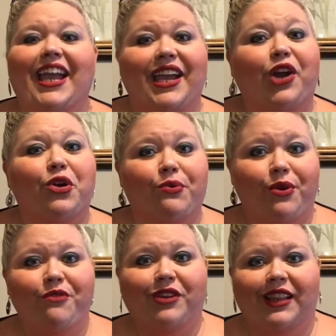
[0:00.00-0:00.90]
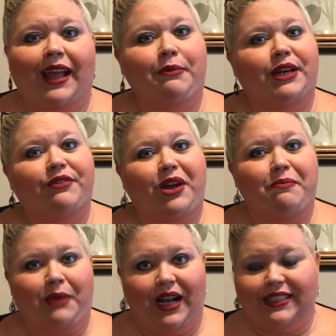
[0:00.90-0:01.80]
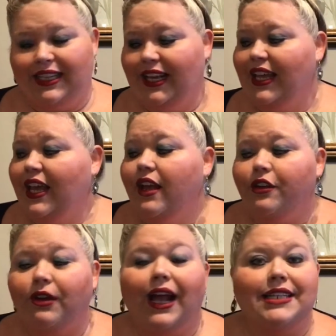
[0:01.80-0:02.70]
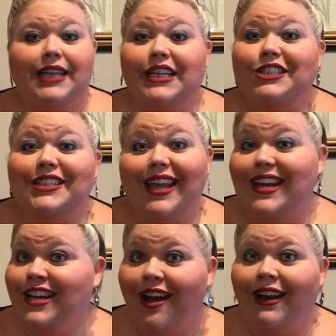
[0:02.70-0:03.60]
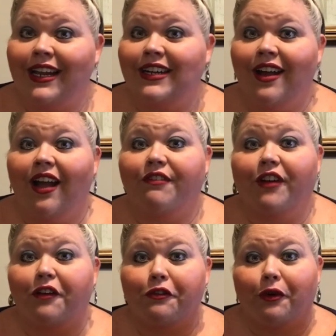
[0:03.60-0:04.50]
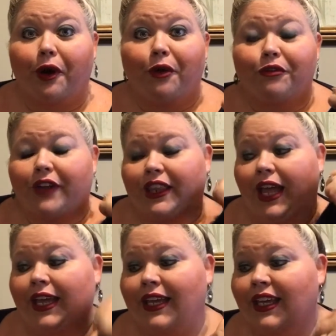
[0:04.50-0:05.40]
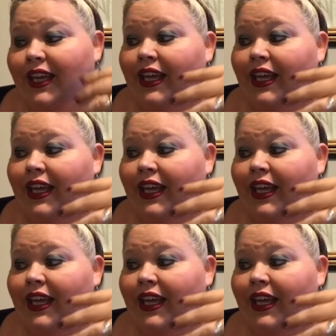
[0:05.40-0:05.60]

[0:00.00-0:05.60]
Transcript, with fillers: a Grove Collaborative unboxing. You guys, I just cannot get enough of Grove. Like,